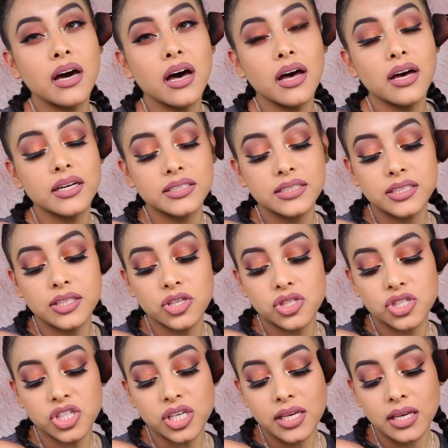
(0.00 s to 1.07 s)
hugs the
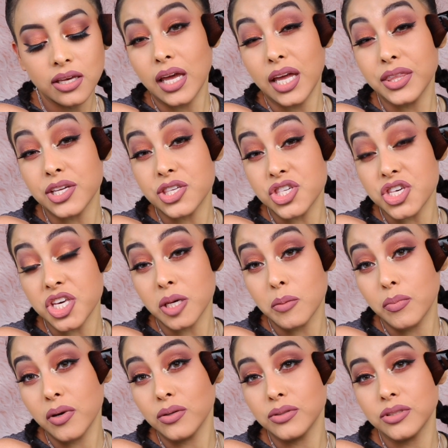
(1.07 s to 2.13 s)
cheek and the
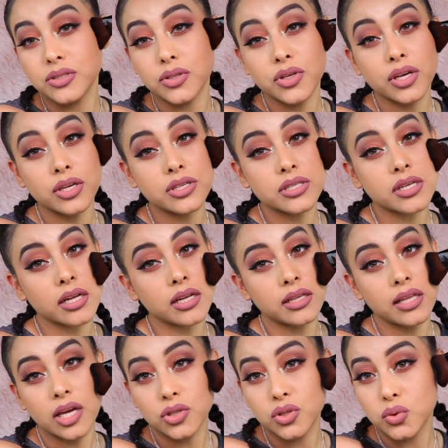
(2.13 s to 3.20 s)
cheekbone. So you can just kind of
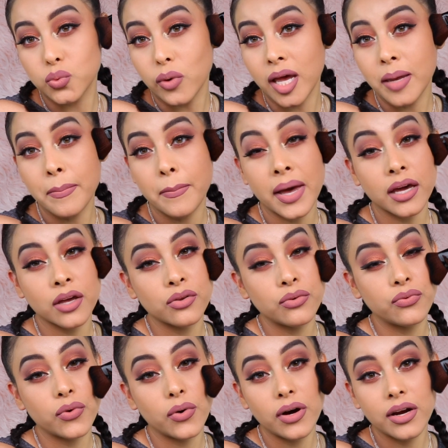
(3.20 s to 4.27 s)
like swipe back
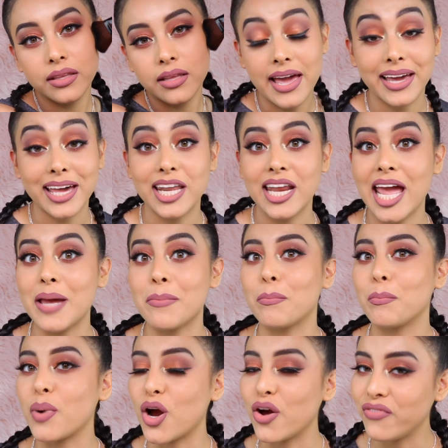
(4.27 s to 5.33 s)
and forth and get a
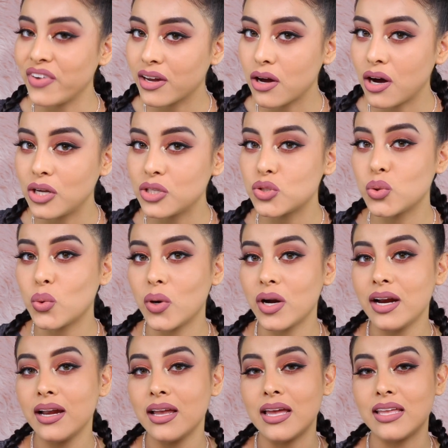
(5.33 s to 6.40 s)
perfect
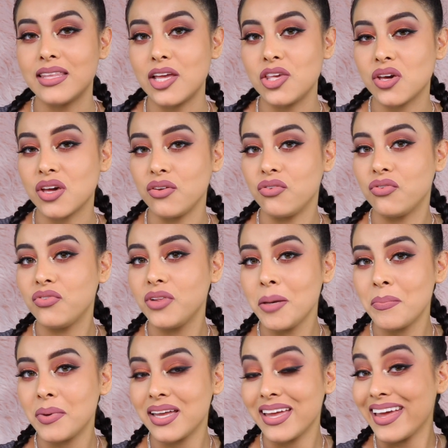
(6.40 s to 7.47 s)
contour, and then you can
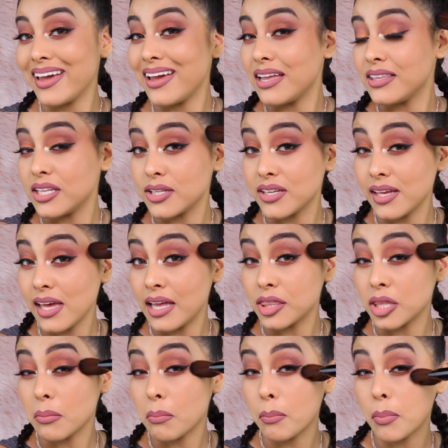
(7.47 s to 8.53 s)
flip and
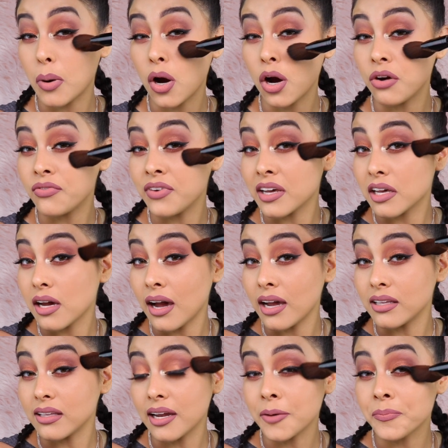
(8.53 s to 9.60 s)
get the perfect
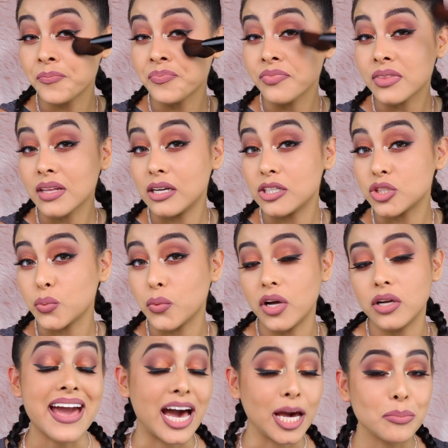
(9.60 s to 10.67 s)
highlight as
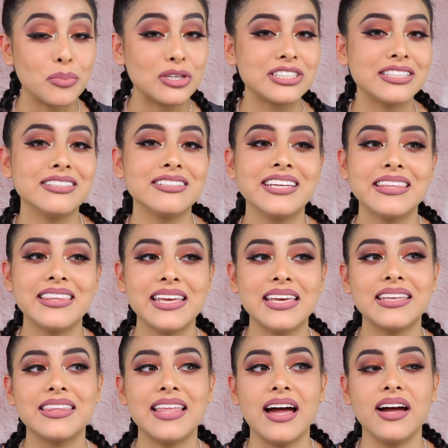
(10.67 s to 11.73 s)
well. I personally
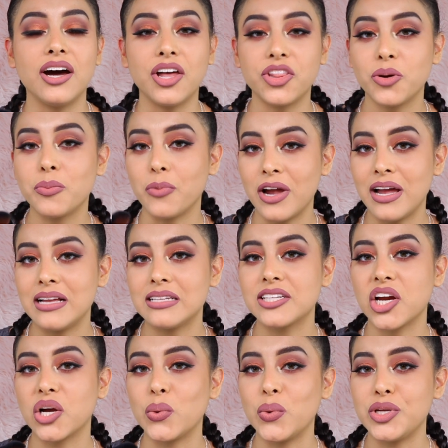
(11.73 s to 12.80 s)
think that other brands
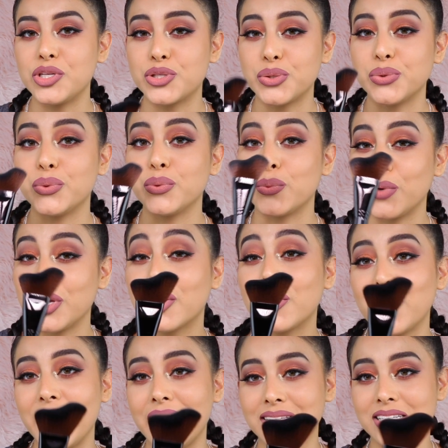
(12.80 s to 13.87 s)
are going to
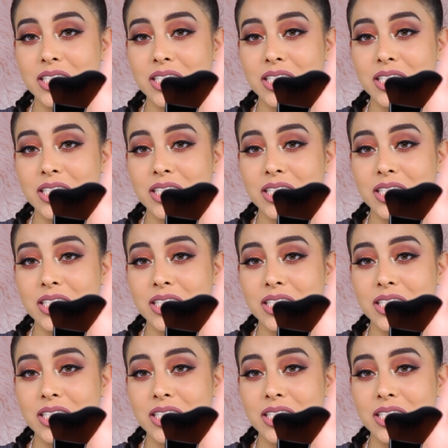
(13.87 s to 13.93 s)
recreate